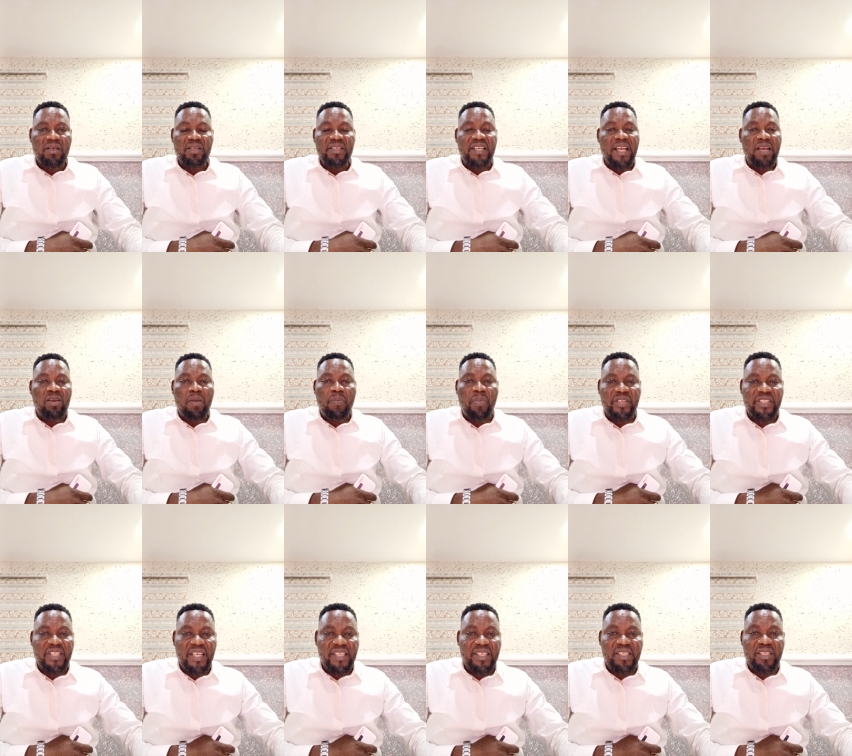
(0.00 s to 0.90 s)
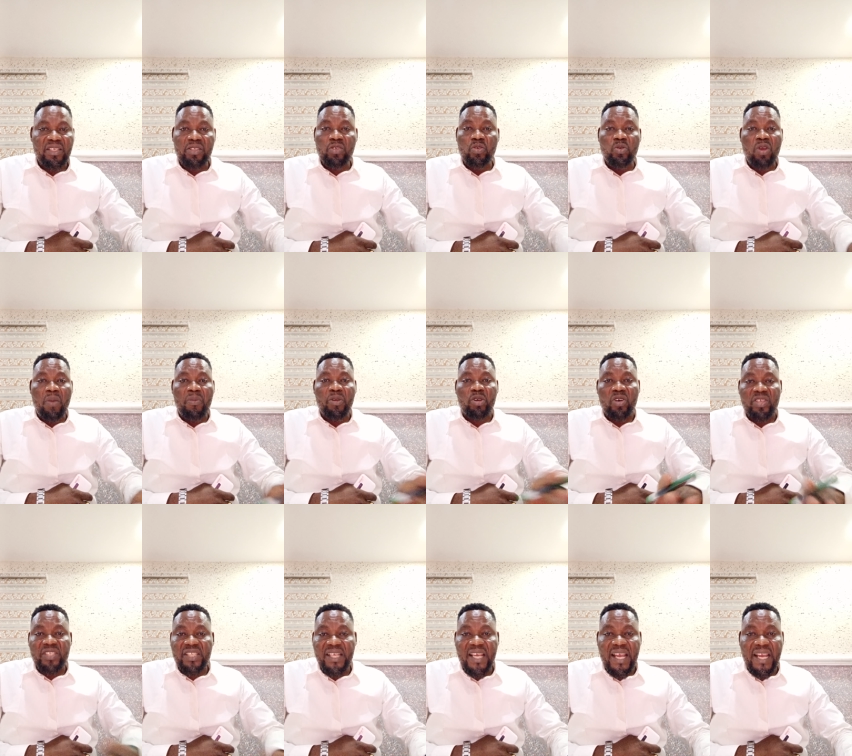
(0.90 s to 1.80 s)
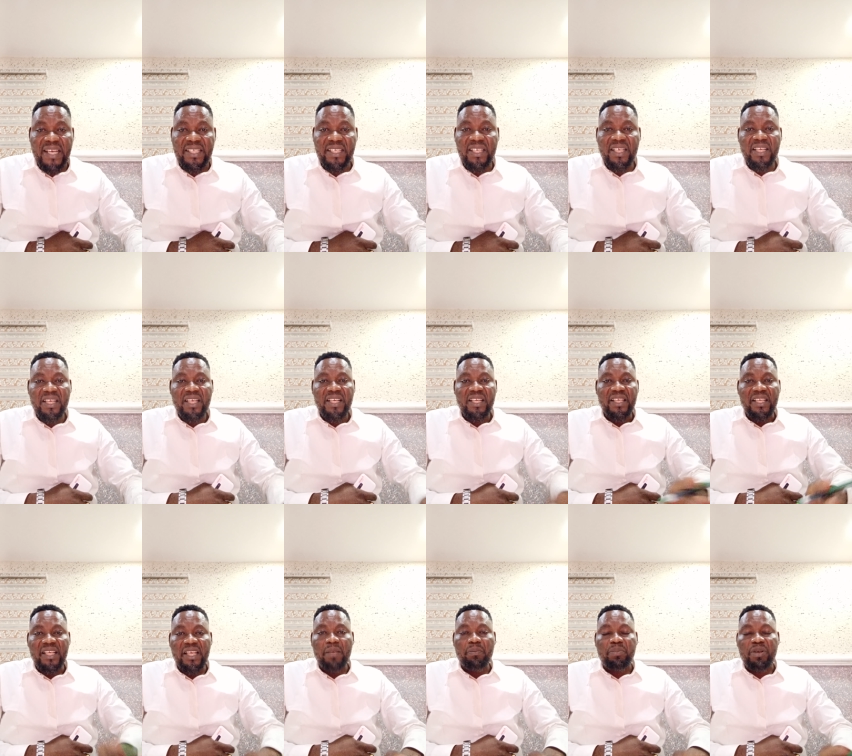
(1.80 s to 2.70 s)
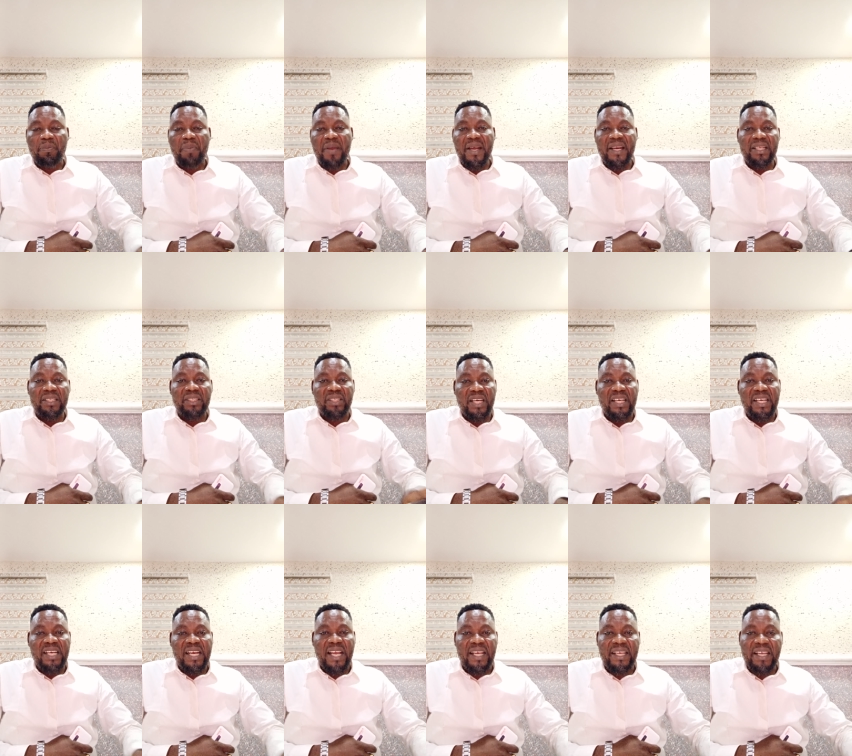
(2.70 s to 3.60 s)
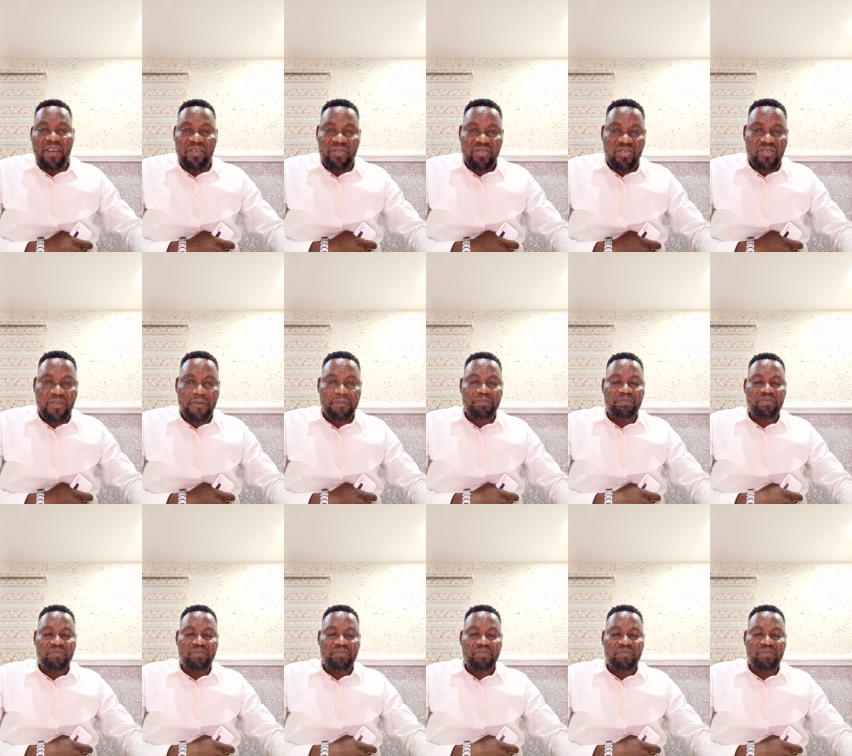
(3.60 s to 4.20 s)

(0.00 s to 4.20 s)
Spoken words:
They are not purchases. It will not be considered in preparing trading accounts.